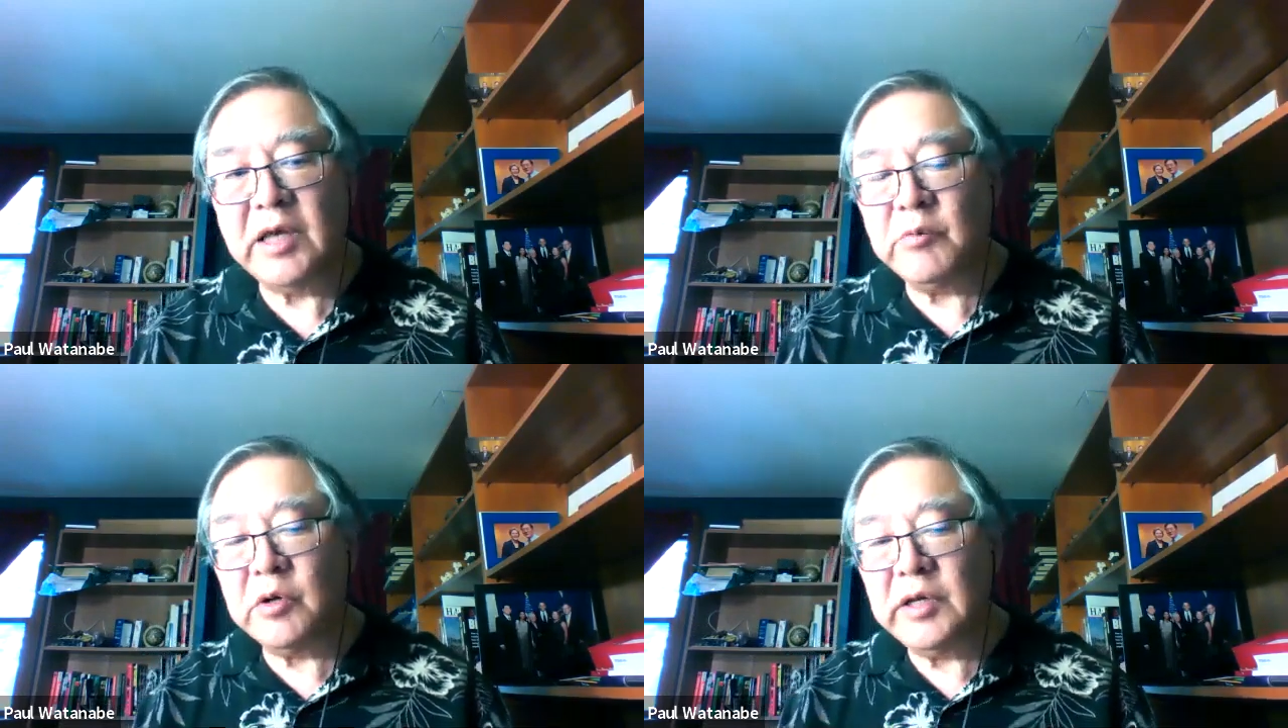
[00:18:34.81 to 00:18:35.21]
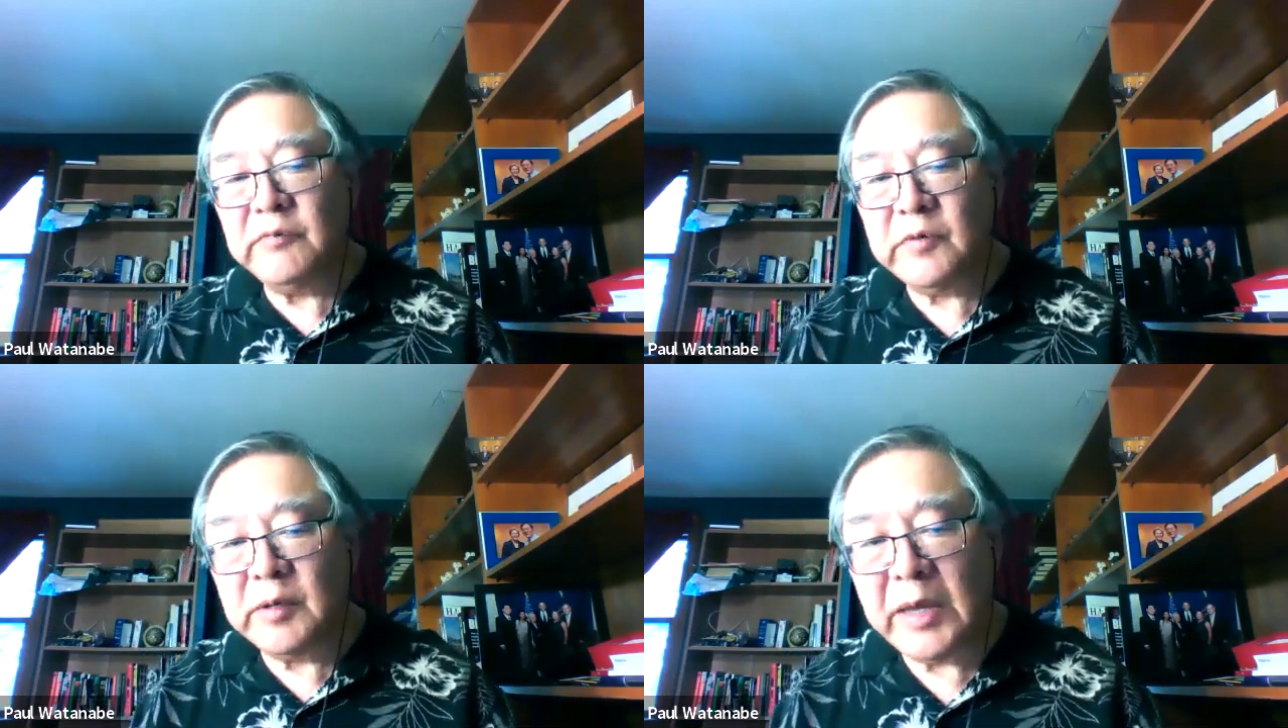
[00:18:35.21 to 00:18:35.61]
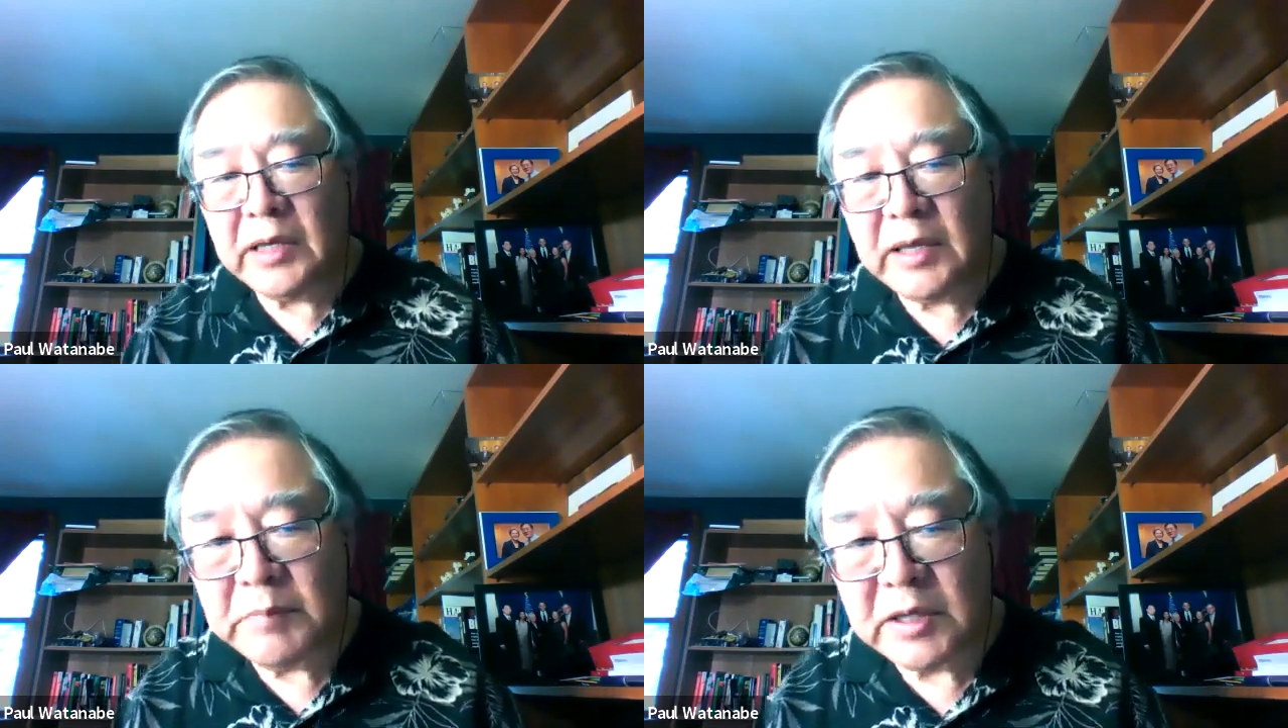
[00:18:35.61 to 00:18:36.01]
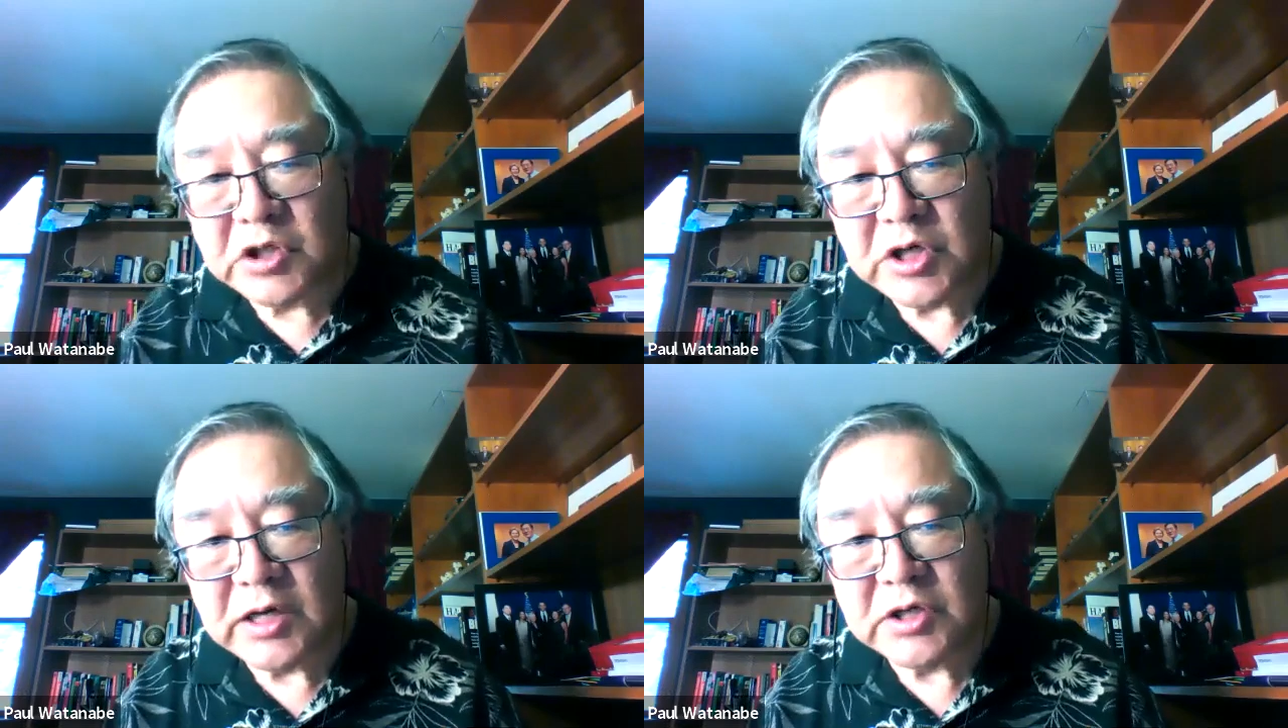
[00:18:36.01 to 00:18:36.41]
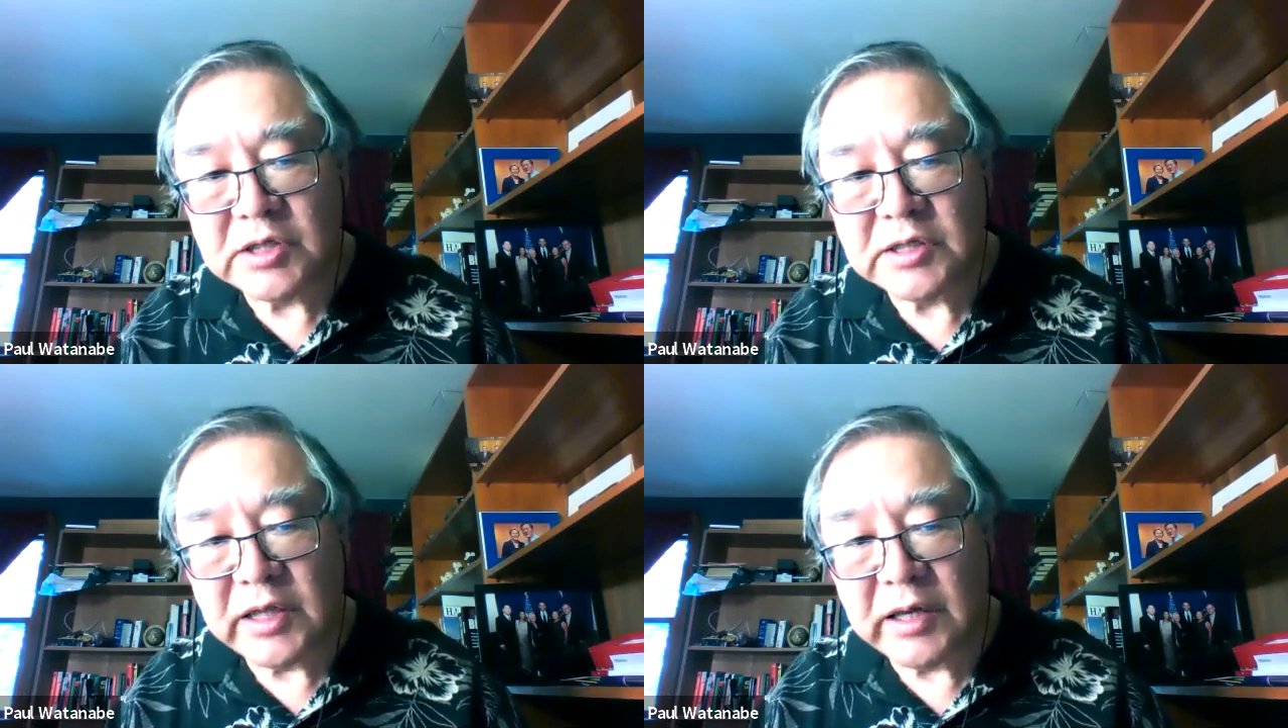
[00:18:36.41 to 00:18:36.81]
They weren't into making big
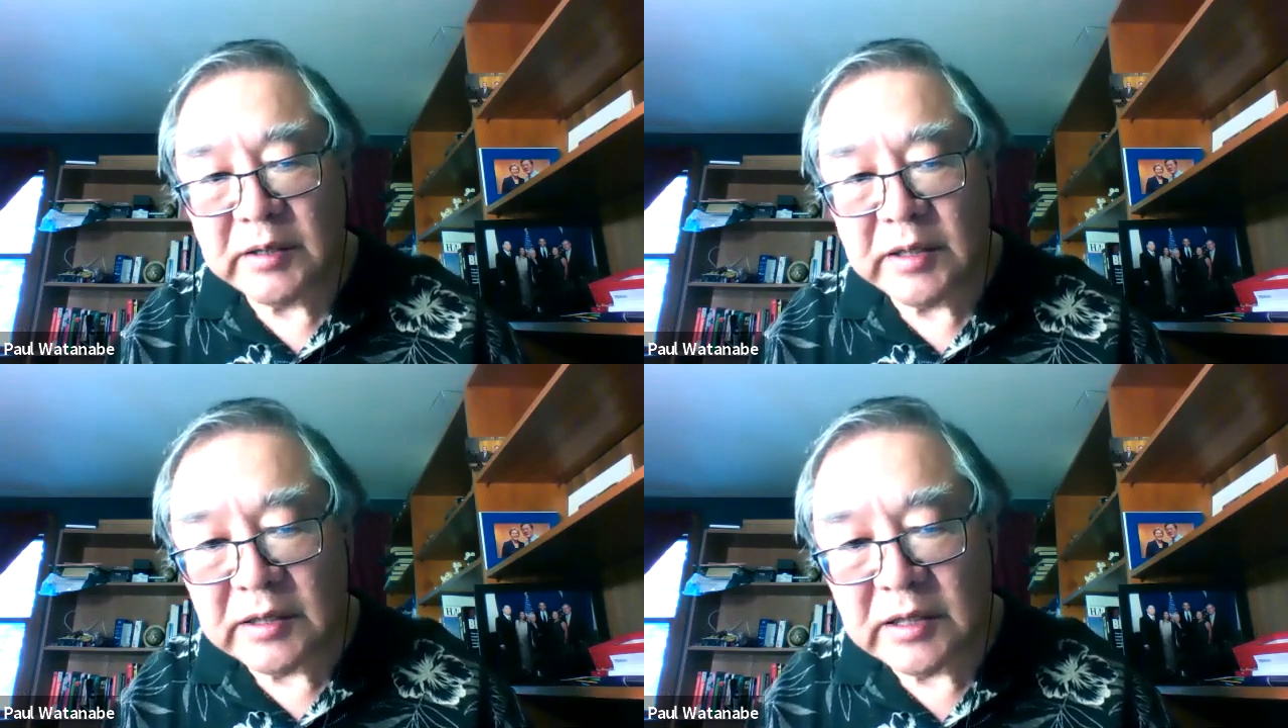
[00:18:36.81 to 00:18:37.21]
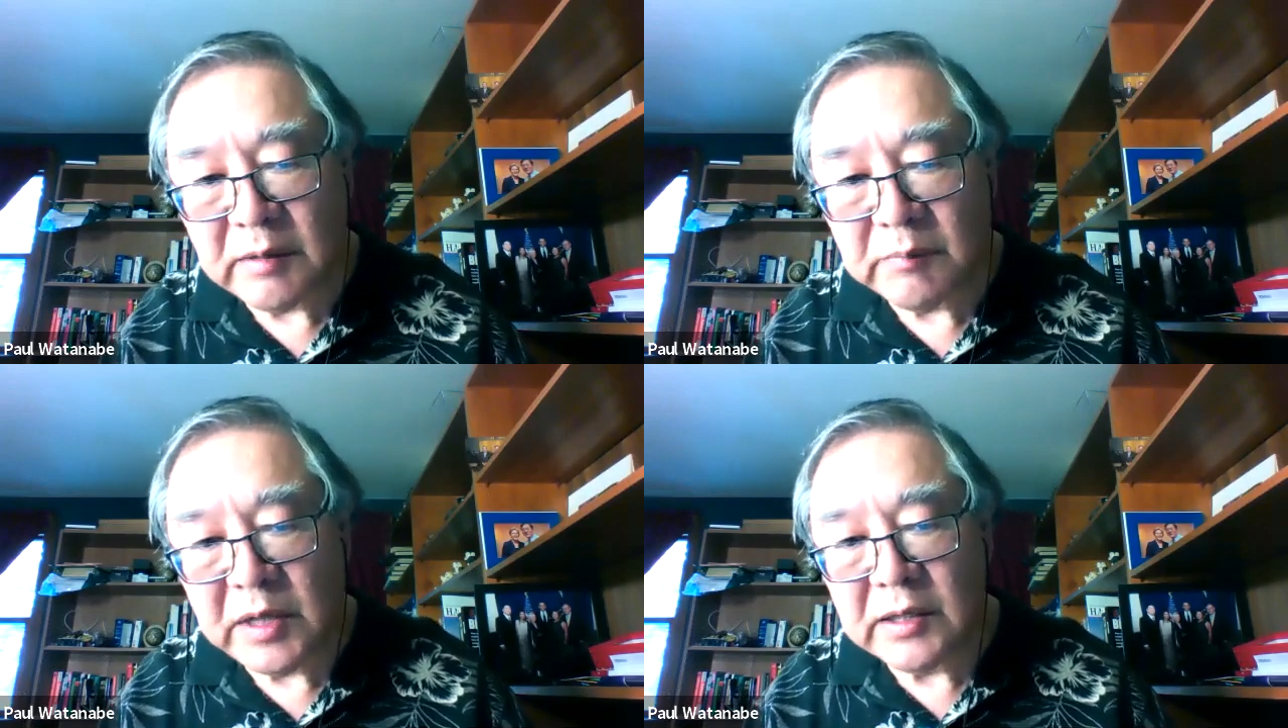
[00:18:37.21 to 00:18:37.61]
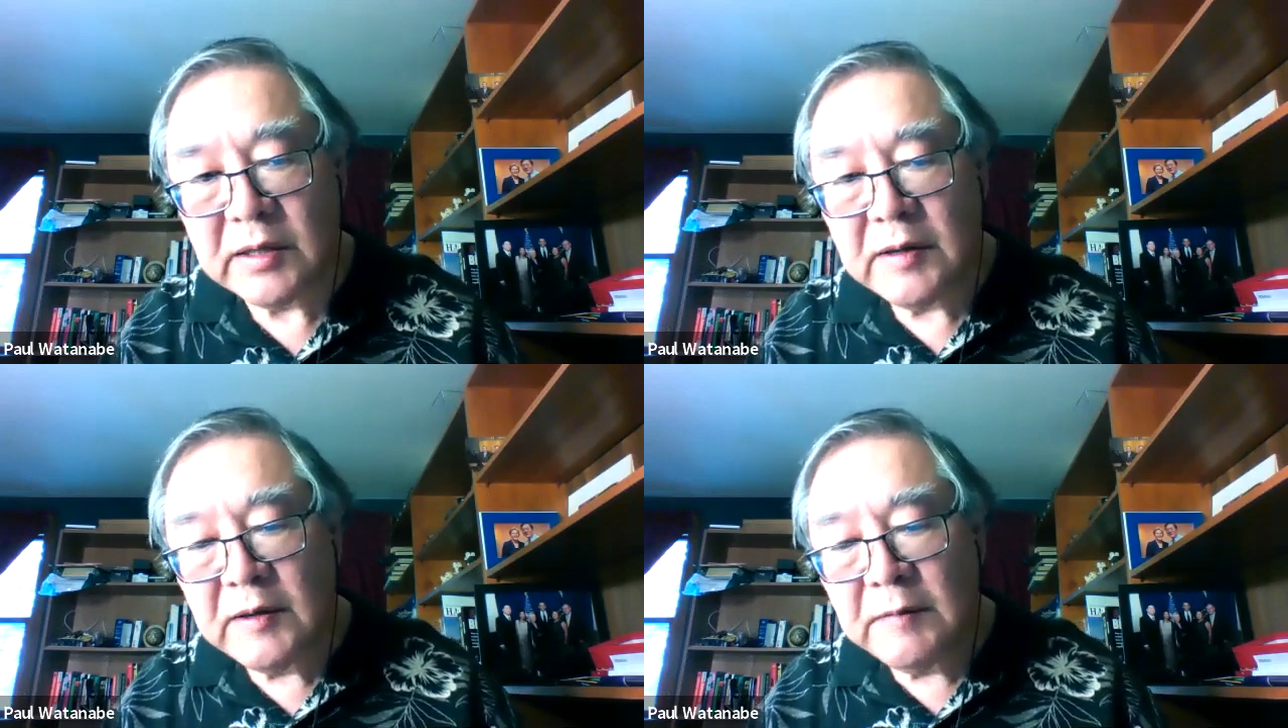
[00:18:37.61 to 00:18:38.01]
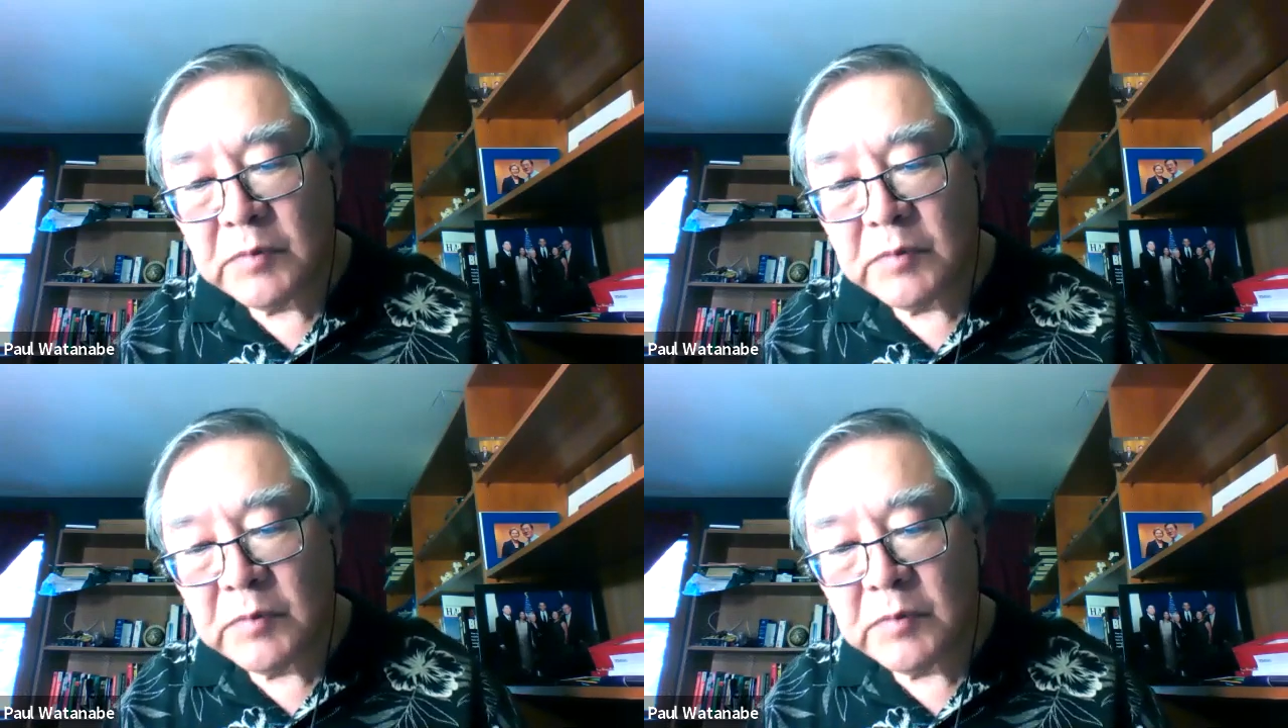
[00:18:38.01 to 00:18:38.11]
changes and they had ended up being